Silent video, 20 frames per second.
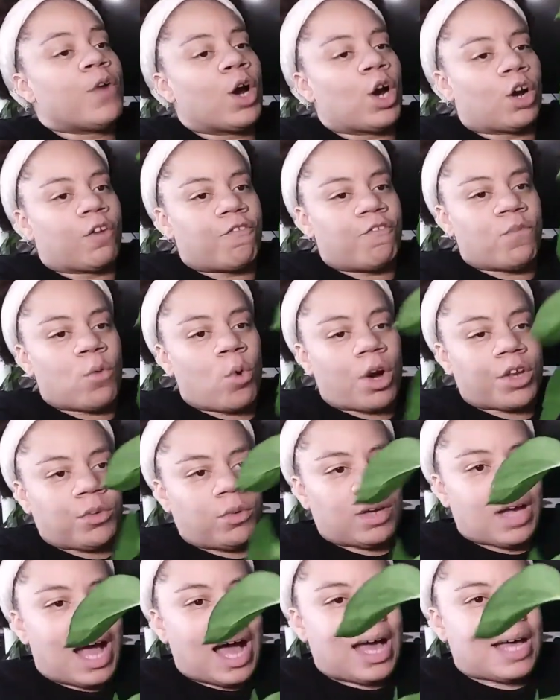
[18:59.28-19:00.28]
for you
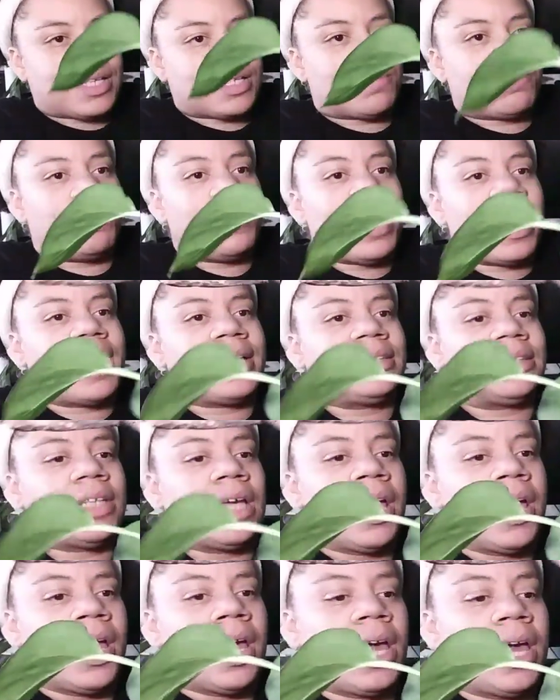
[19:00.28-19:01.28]
guys. But
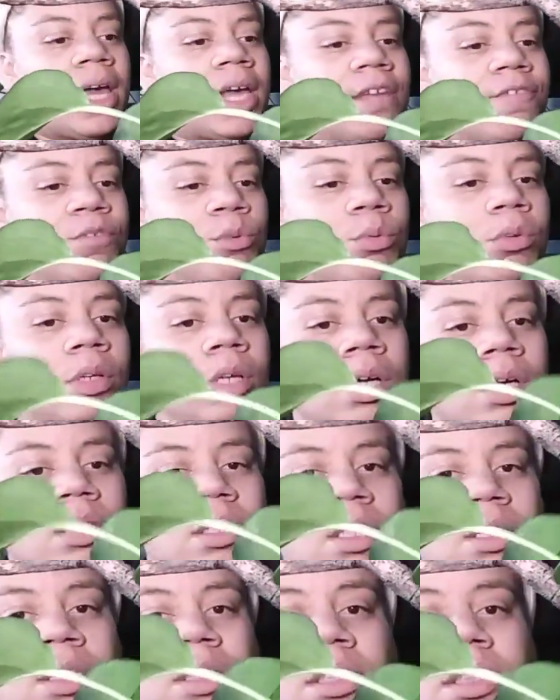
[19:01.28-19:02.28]
if you look,
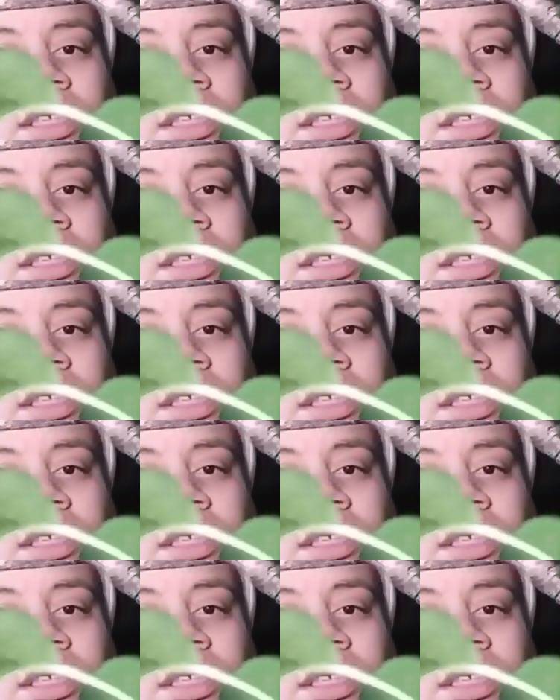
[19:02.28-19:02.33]
this is